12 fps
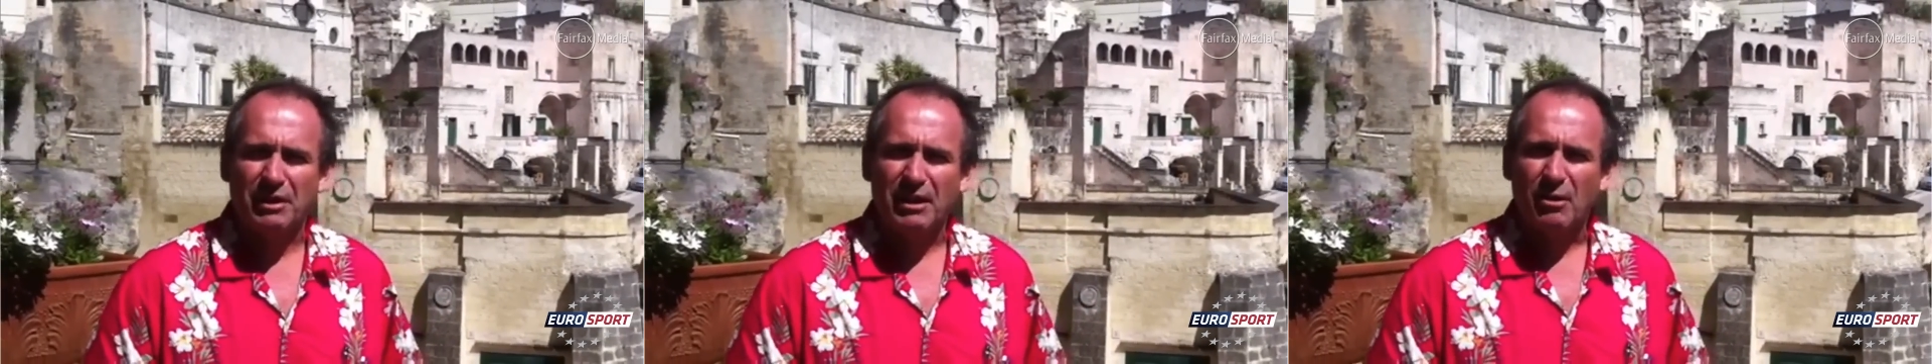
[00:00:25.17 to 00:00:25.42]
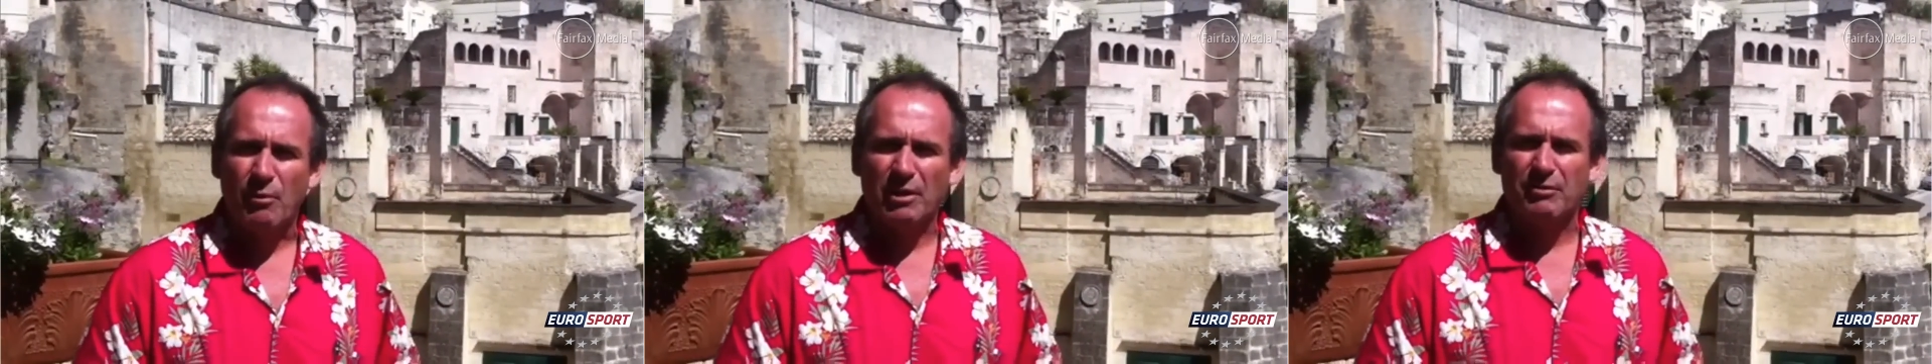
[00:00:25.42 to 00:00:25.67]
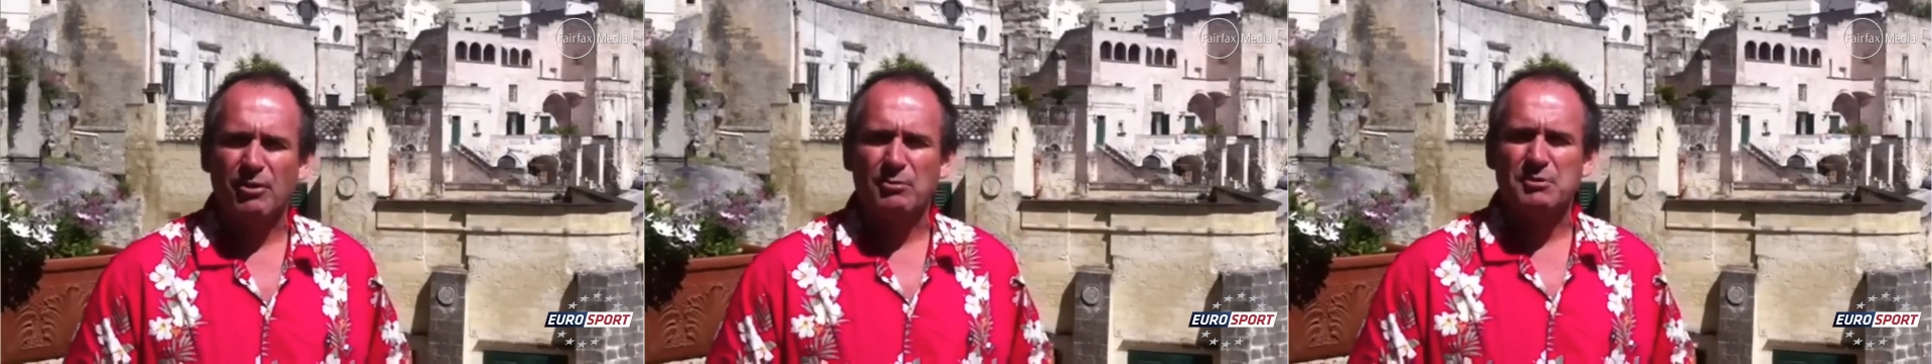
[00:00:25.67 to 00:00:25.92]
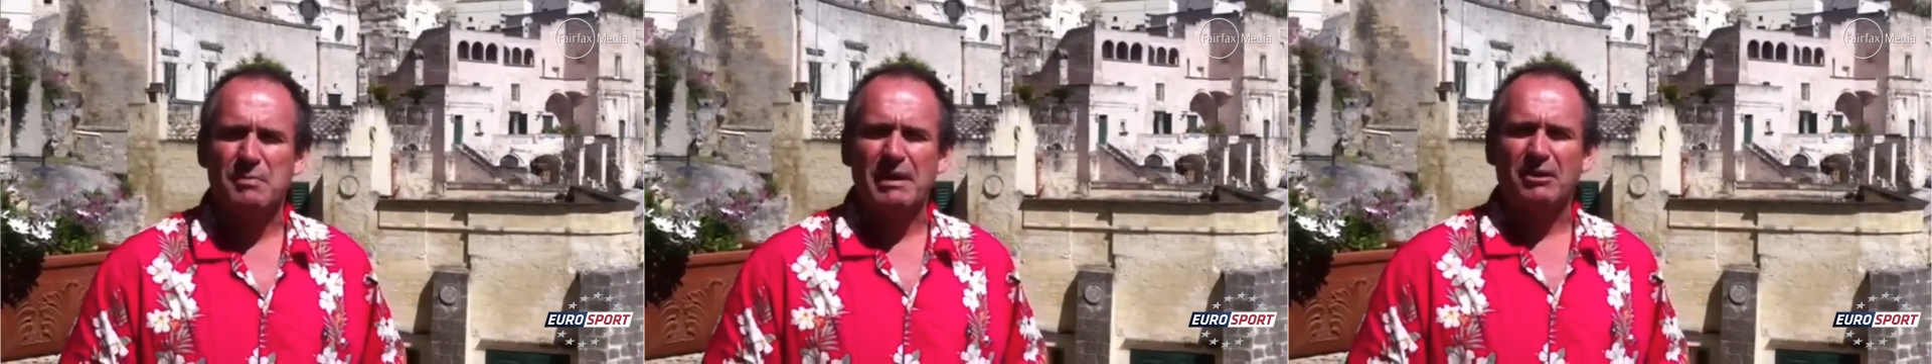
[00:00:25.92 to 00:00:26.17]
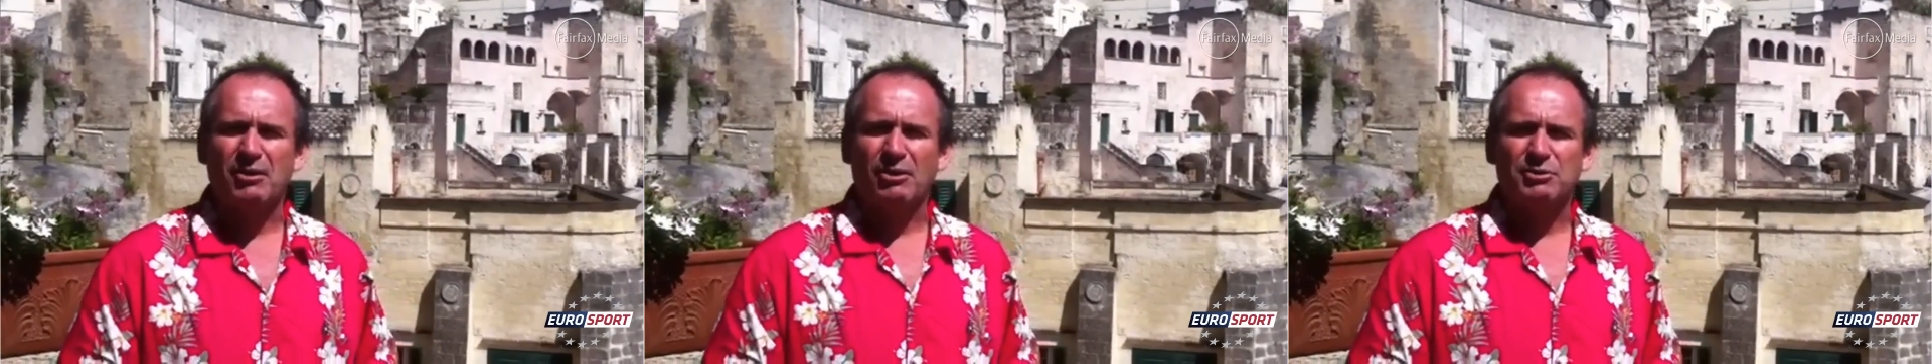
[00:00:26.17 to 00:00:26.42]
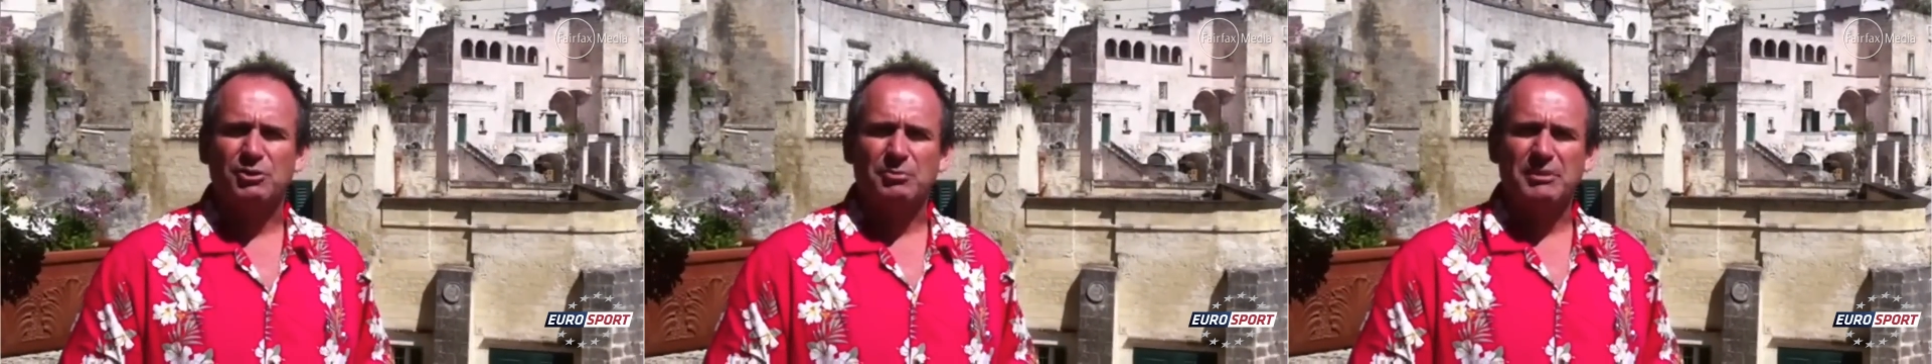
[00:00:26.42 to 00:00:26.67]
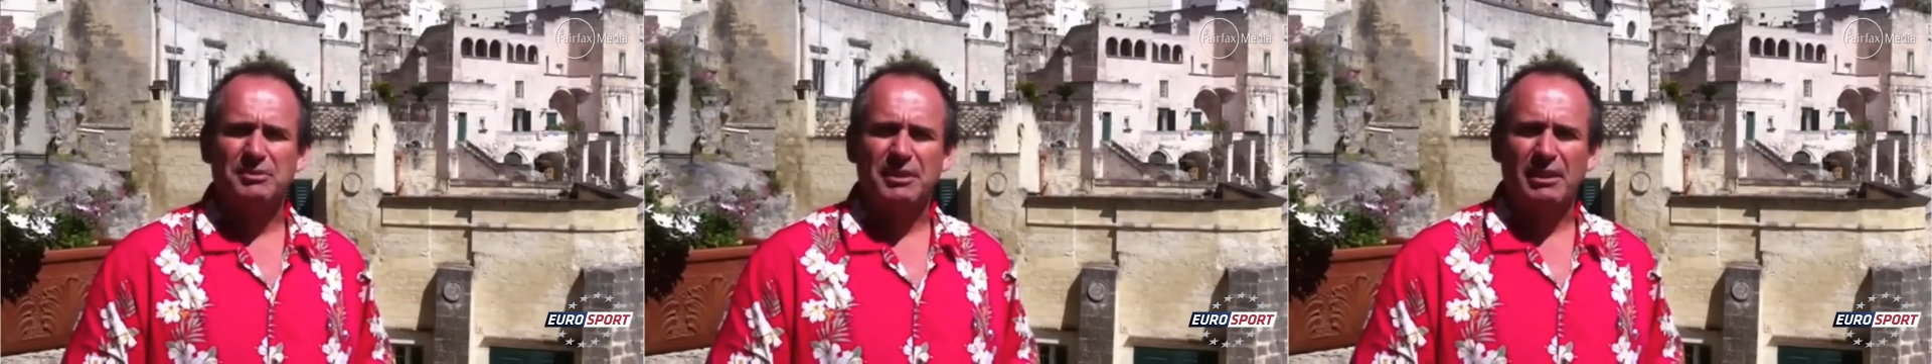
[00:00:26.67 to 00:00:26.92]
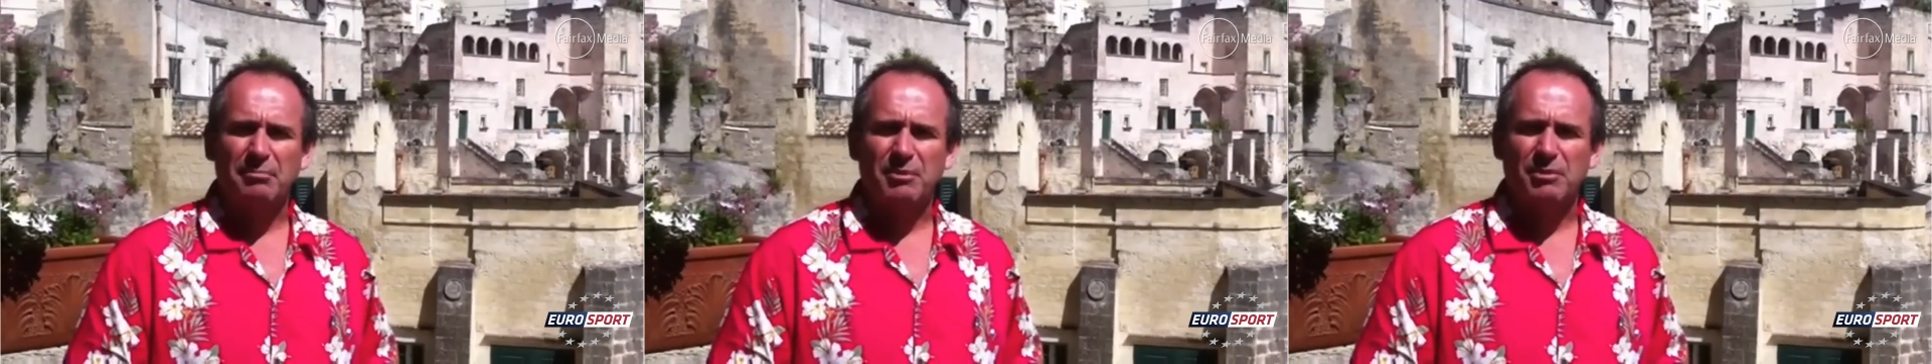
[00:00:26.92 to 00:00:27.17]
One of whom was Matt Goss, who missed out
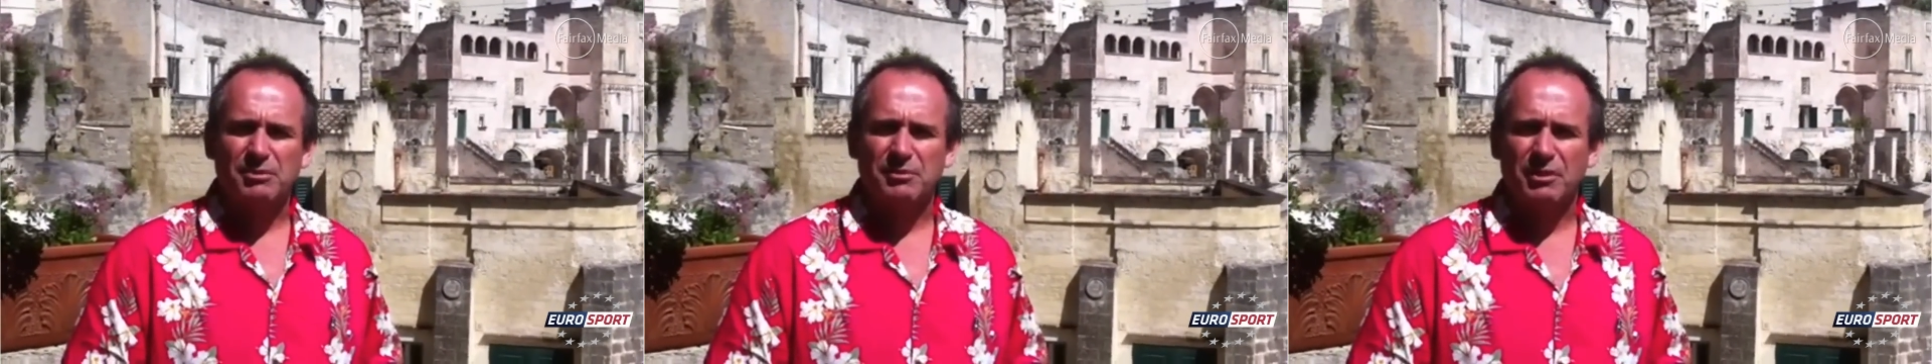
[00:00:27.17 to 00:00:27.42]
because of the